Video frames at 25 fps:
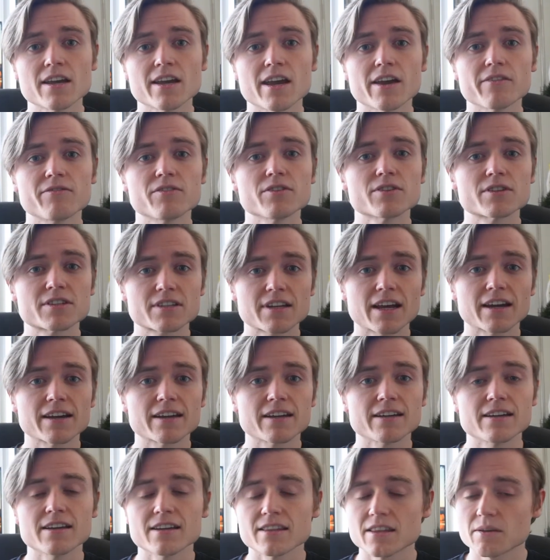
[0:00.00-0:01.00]
If you
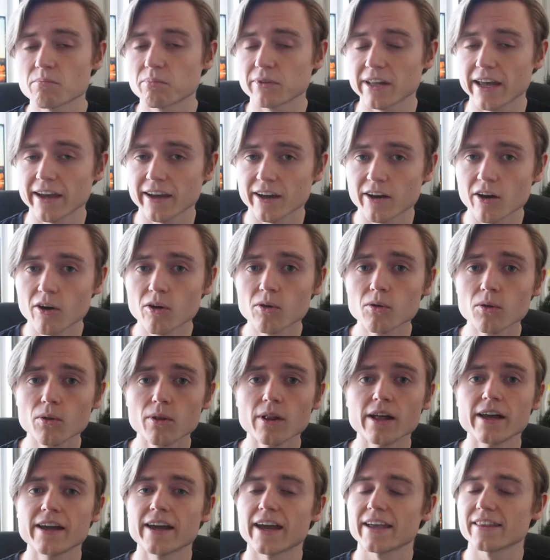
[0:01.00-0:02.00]
study the black
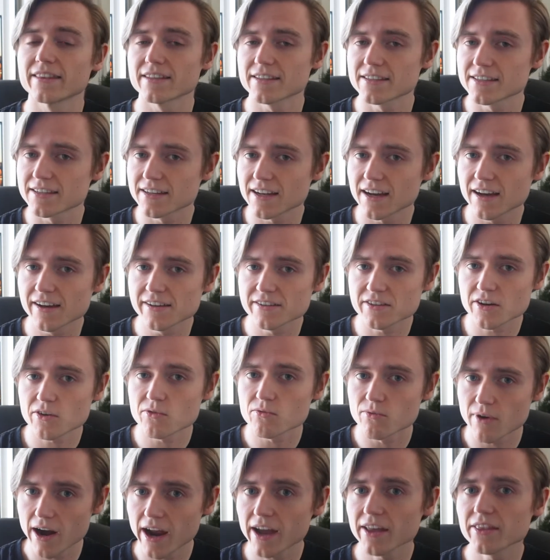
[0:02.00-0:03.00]
hole and the stars
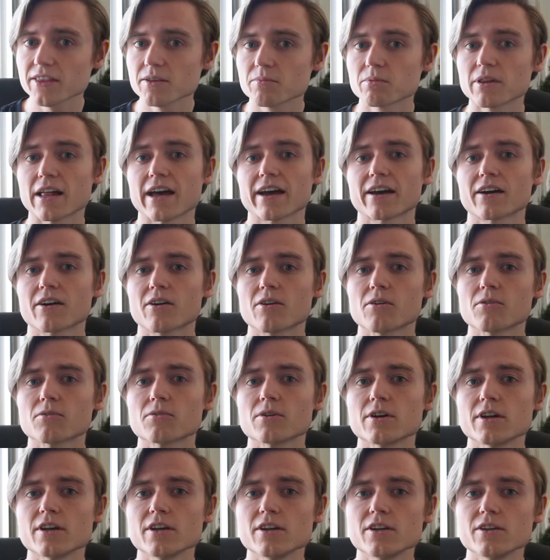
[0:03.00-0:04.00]
around the black hole,
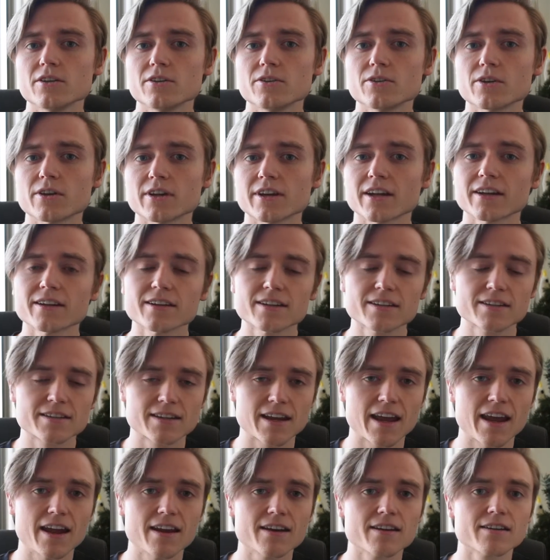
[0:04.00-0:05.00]
you can
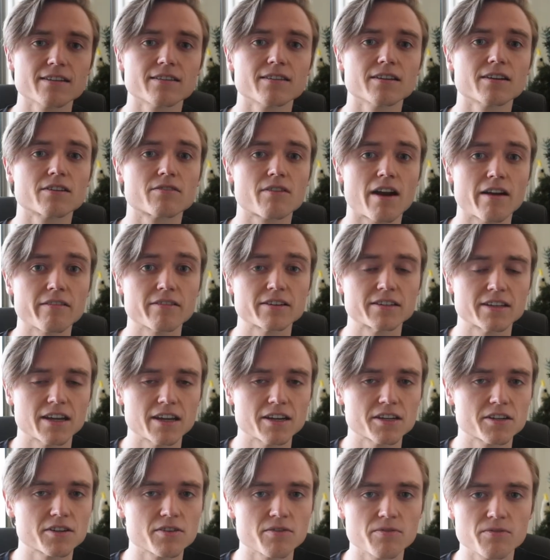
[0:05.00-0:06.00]
understand the
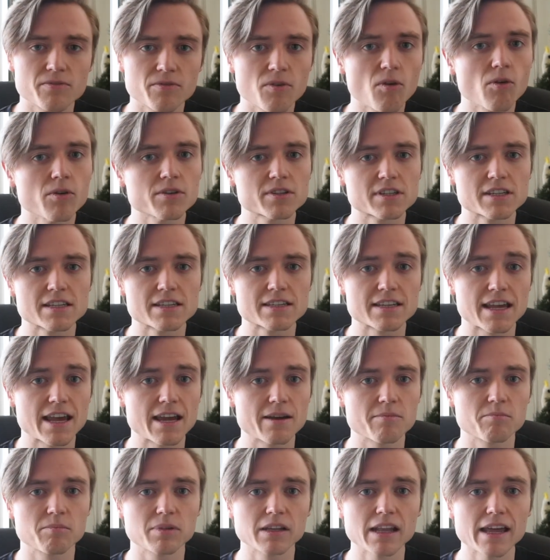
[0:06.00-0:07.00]
gravitational forces
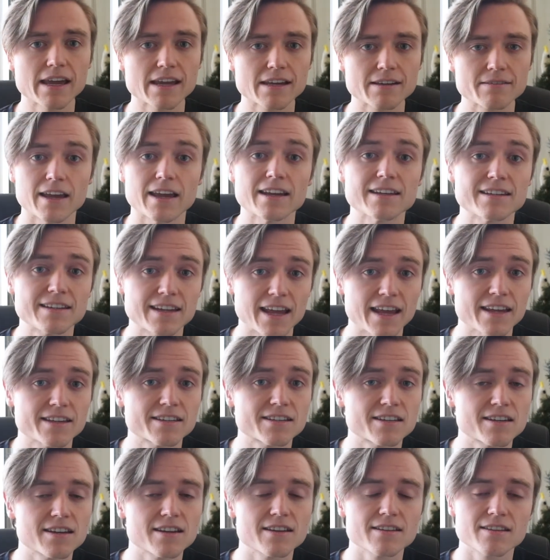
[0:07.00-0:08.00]
at play and
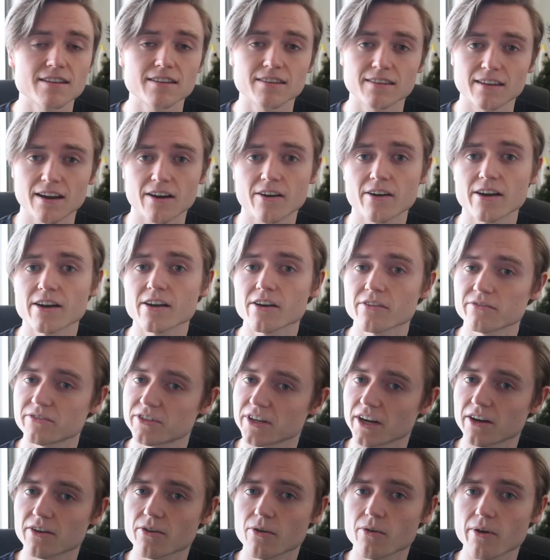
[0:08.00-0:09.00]
test the theory of
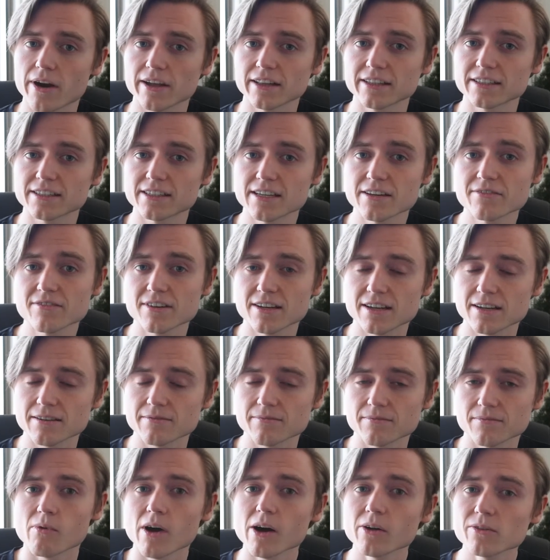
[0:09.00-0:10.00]
general relativity.
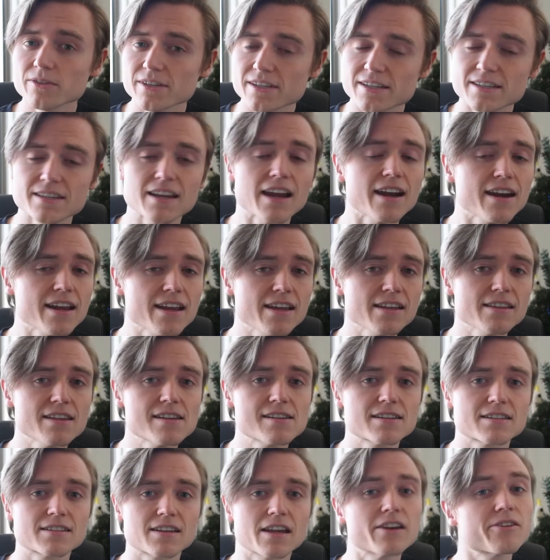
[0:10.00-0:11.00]
While studying
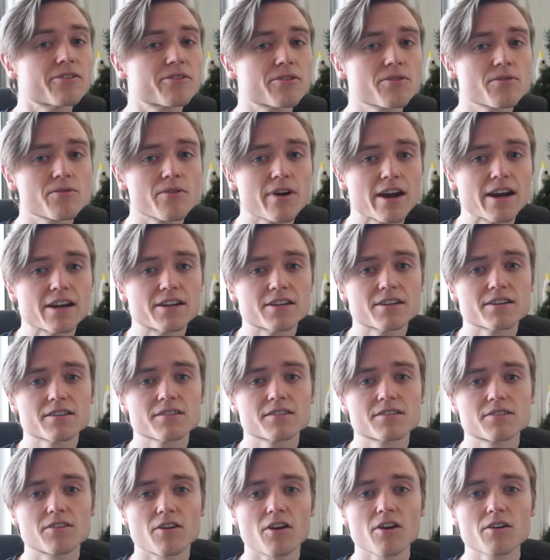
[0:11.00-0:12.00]
this central region,
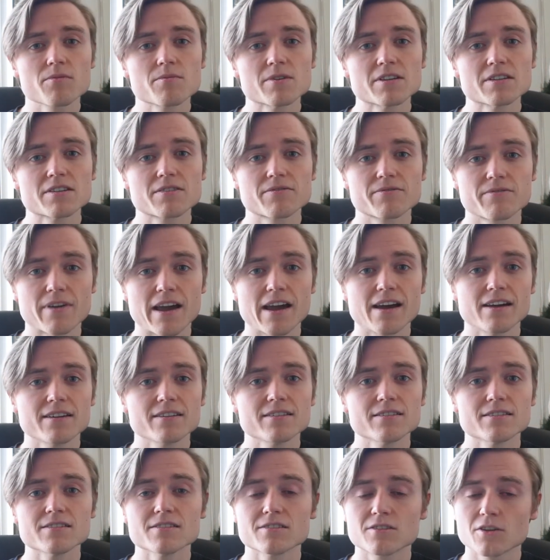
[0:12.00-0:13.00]
astronomers
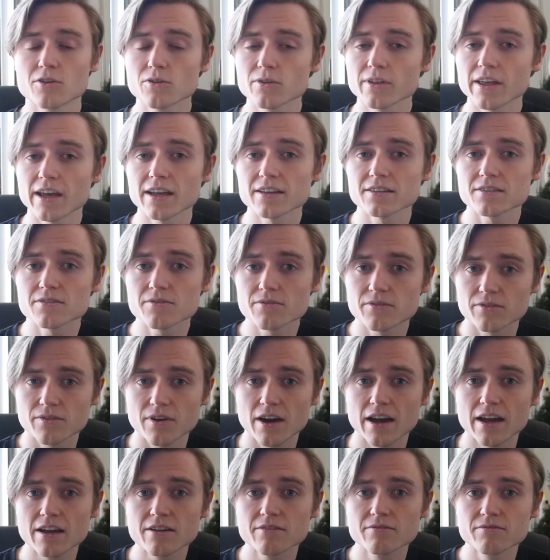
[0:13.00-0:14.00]
found in
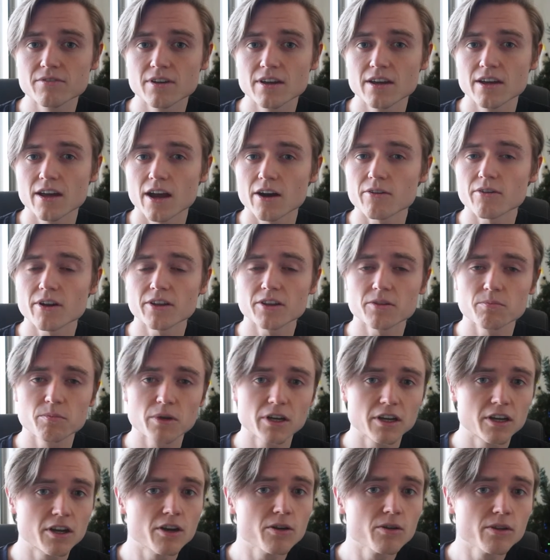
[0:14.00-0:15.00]
2005 a rather
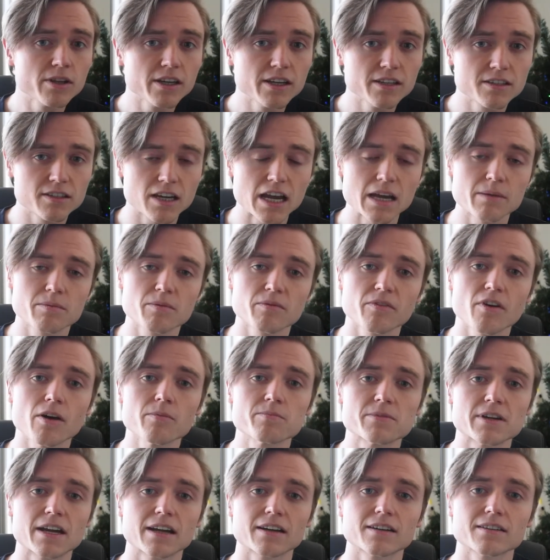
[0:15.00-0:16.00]
peculiar type of
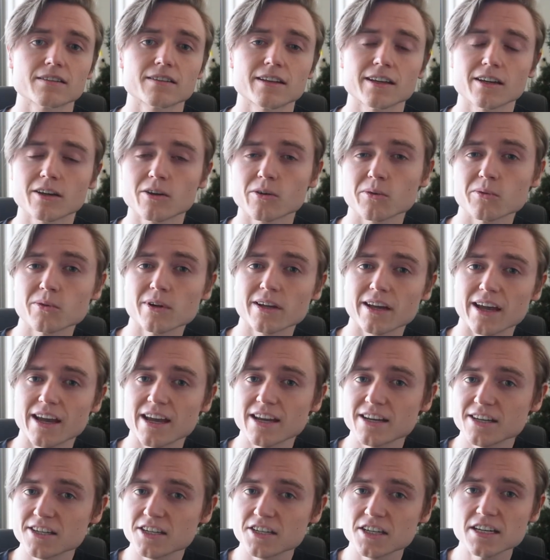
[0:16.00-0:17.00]
object, and they called it
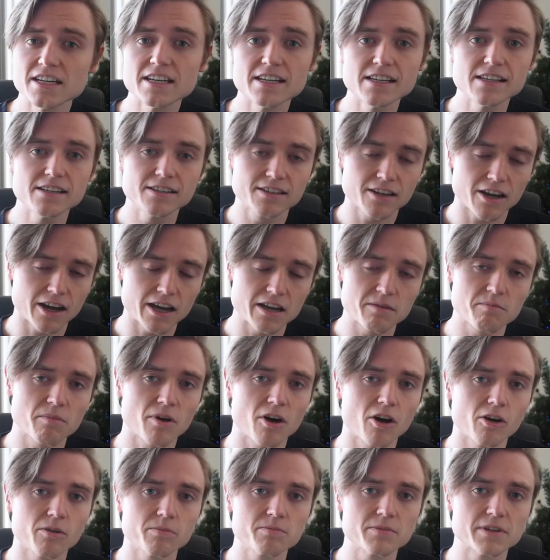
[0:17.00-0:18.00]
a G-type
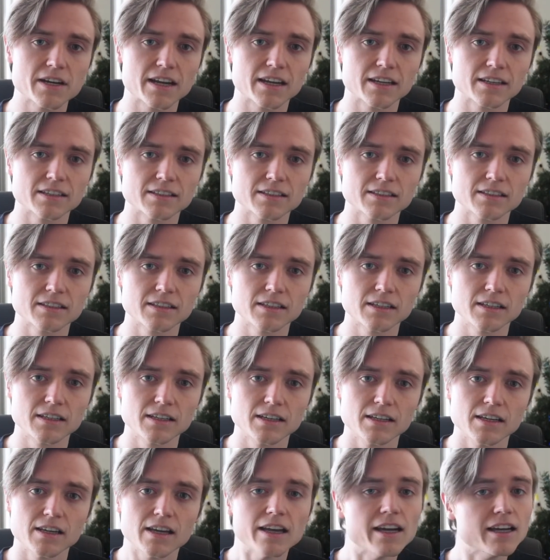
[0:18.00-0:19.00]
object.
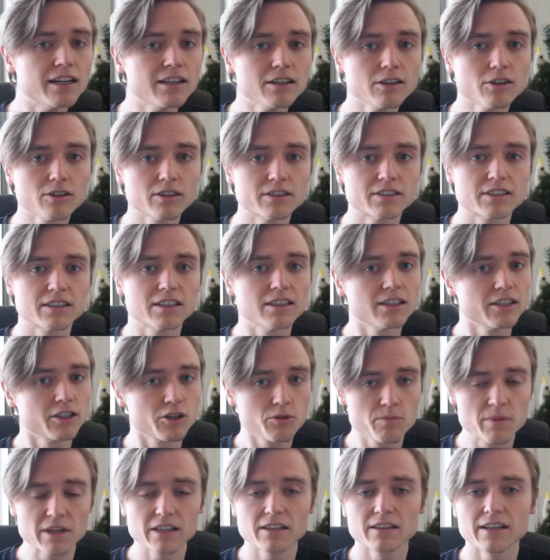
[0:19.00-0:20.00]
It looked a
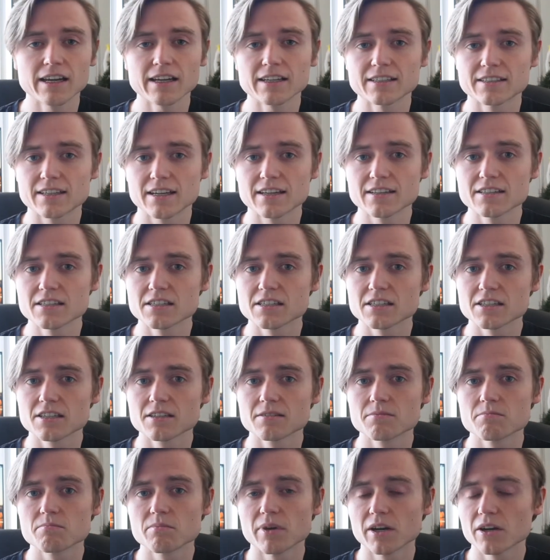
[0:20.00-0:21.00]
little bit like dust,
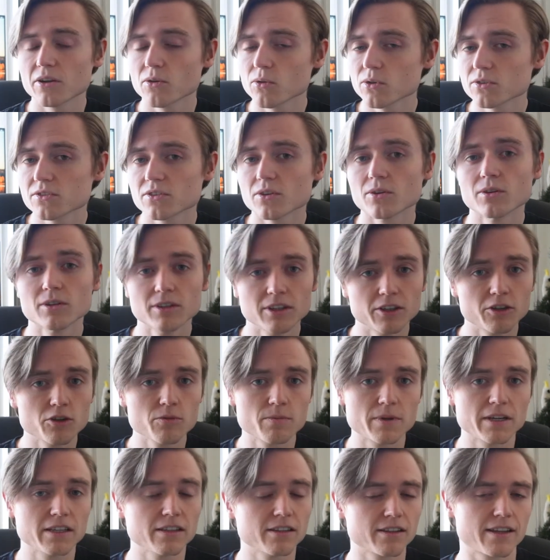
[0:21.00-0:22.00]
but also a little
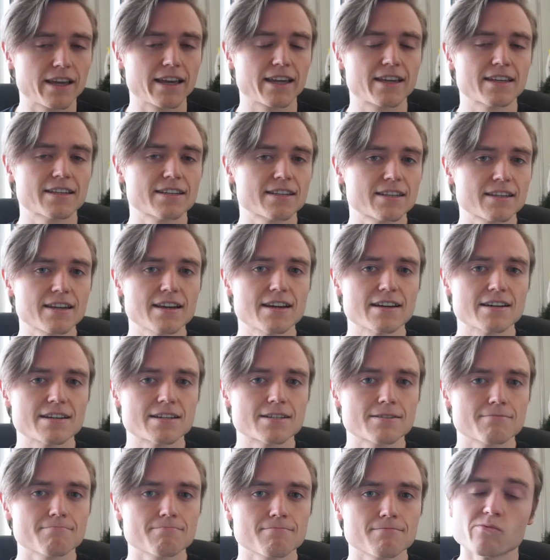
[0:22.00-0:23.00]
bit like a
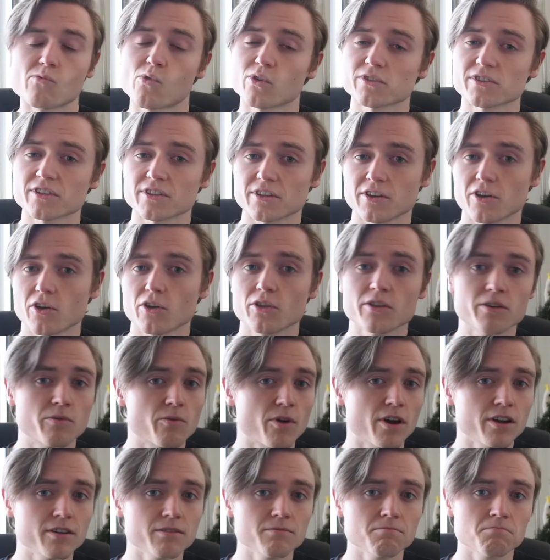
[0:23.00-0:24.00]
star. Was it the only
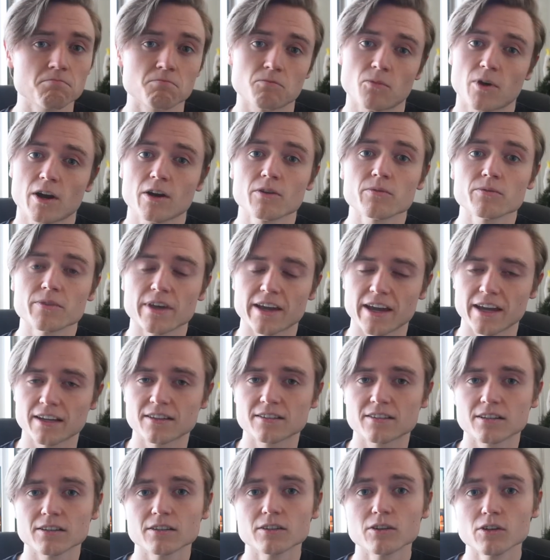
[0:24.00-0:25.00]
one? Well, they
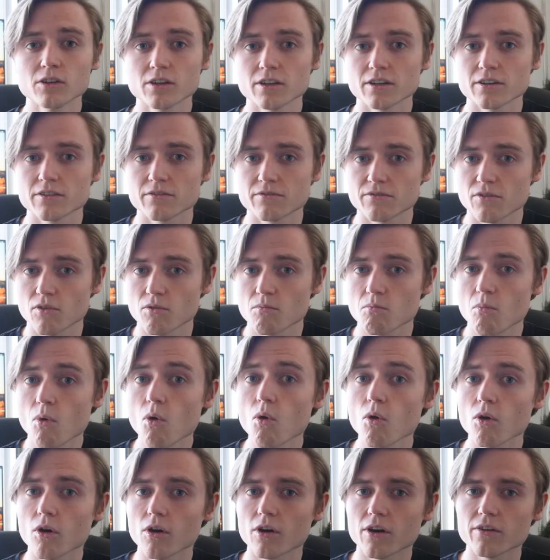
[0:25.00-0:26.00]
had to look for
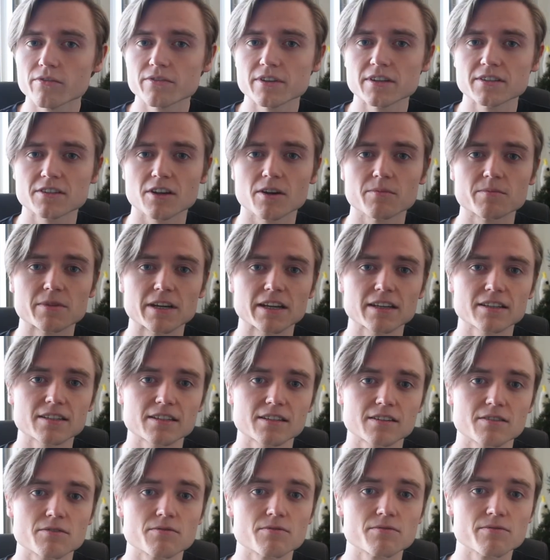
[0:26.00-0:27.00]
more of these objects
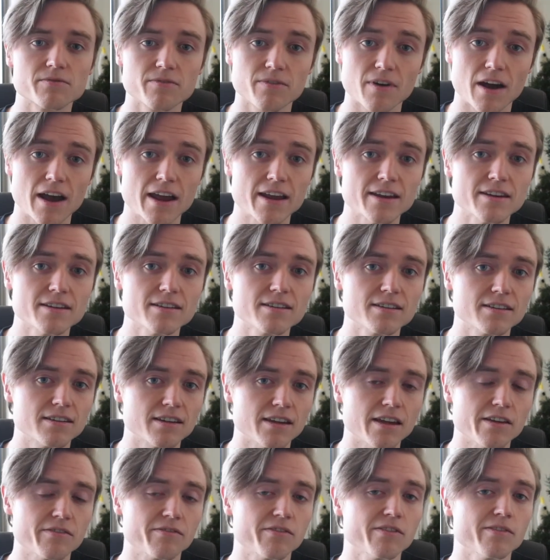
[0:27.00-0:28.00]
to find
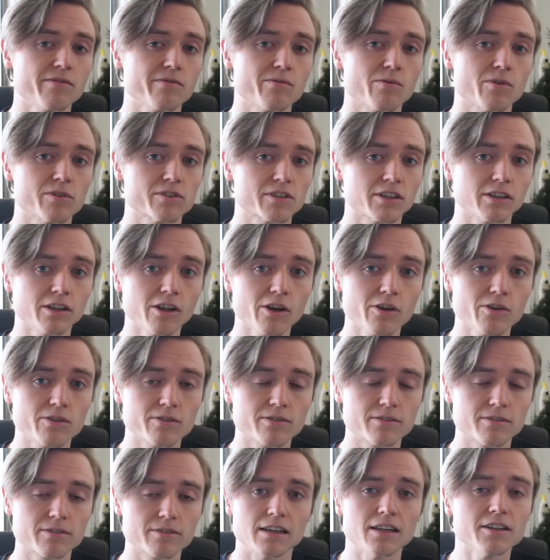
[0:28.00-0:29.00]
if it was alone.
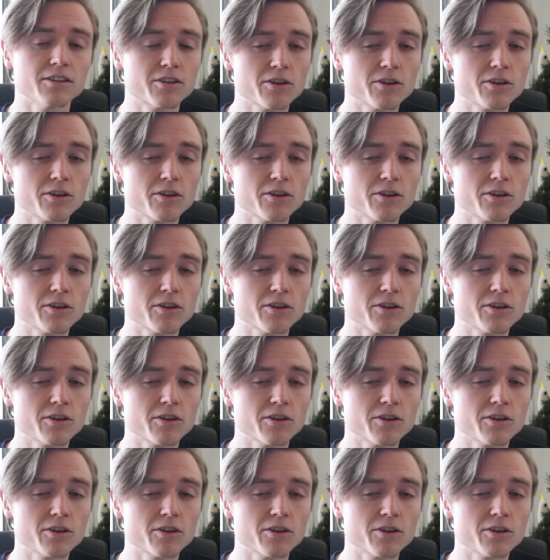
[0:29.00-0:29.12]
In